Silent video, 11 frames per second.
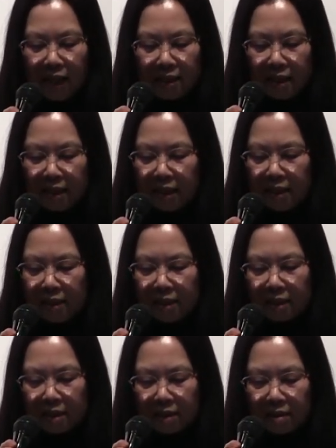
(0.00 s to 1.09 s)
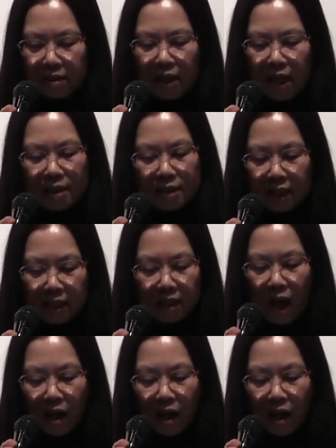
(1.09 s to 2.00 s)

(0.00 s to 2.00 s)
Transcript: as it is, as it